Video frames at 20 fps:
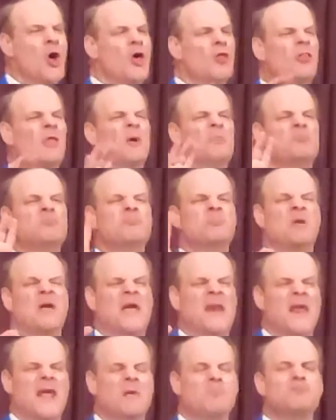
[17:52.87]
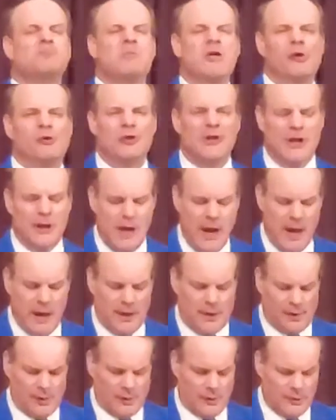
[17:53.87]
The many
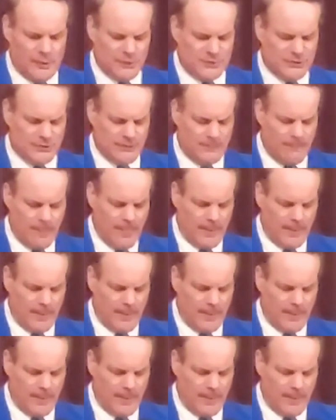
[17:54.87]
millionaires